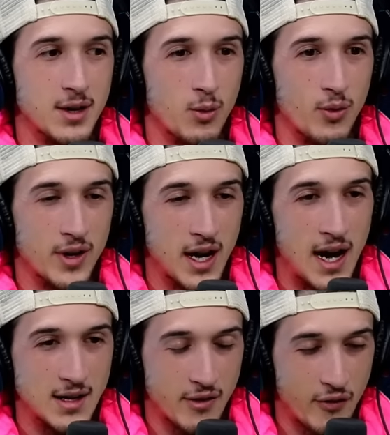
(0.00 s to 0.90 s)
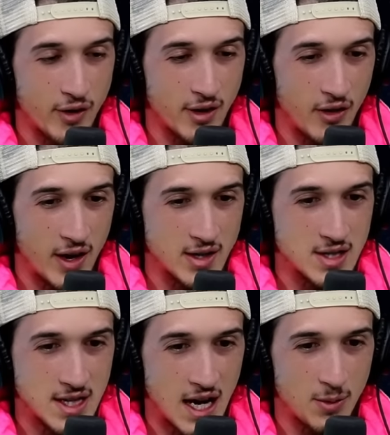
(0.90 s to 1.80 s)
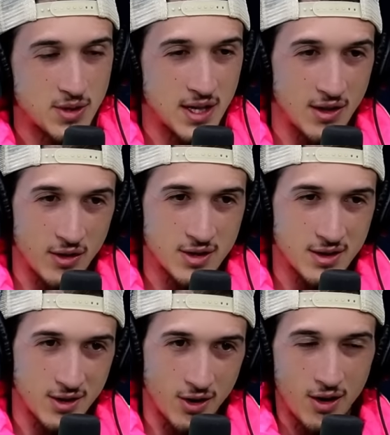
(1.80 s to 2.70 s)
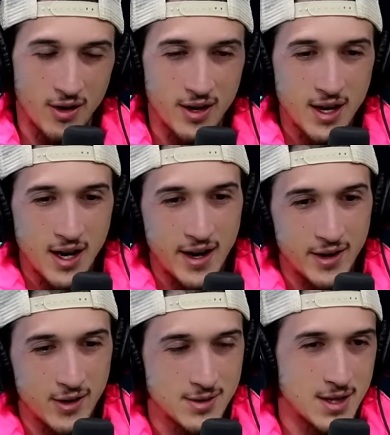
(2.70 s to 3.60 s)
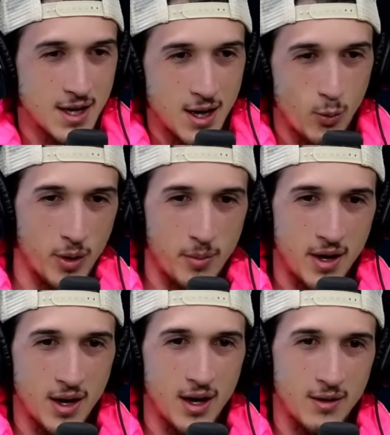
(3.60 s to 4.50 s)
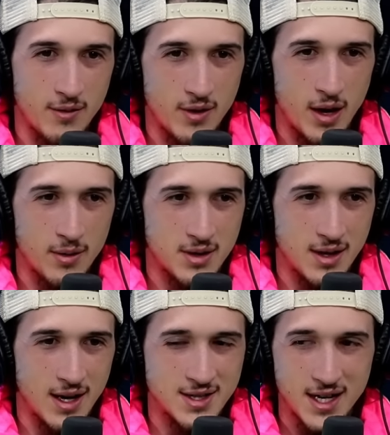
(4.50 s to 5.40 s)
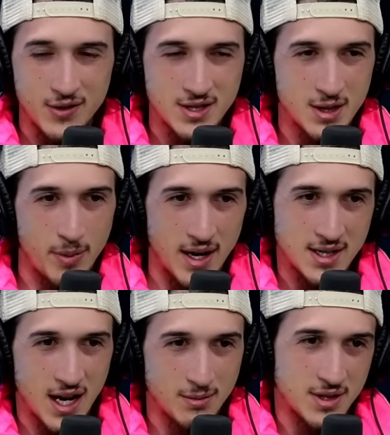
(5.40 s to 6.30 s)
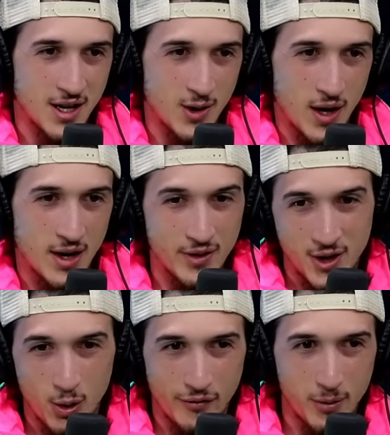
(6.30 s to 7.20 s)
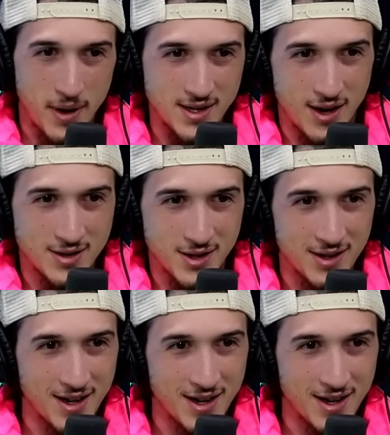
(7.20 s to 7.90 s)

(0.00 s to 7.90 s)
the guy at the front of the line stops and he looks at the guard and he goes, wouldn't be a, a, a I take it this is a bad time to tell you I have a note from my doctor,